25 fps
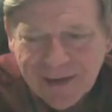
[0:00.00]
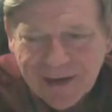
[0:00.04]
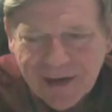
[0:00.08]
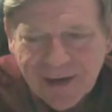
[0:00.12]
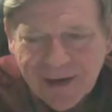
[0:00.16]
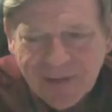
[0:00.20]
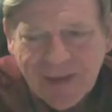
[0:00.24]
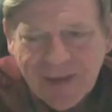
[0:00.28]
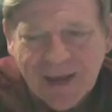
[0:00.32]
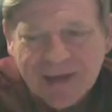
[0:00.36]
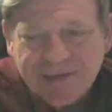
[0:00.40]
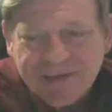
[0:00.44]

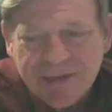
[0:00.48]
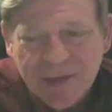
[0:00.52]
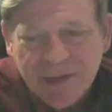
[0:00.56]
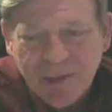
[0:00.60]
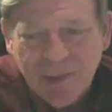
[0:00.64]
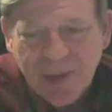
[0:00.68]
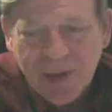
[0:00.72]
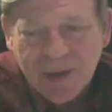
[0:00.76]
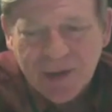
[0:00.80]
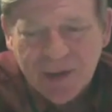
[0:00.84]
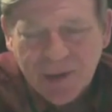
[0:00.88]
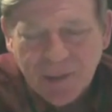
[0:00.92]
And that's in the
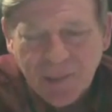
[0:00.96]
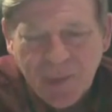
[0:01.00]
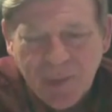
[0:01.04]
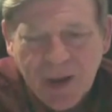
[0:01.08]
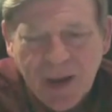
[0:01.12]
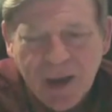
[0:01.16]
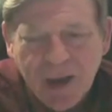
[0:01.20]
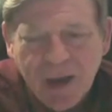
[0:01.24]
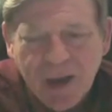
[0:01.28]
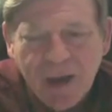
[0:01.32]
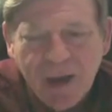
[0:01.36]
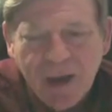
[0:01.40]
melody.
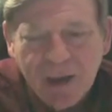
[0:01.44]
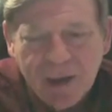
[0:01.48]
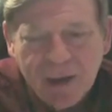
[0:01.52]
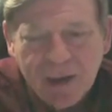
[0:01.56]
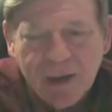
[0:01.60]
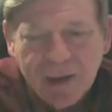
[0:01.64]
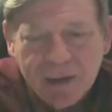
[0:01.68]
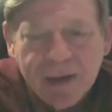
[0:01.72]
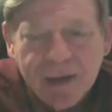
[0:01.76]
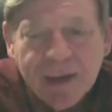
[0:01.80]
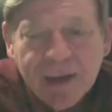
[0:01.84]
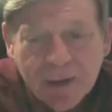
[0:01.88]

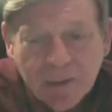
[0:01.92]
Ba,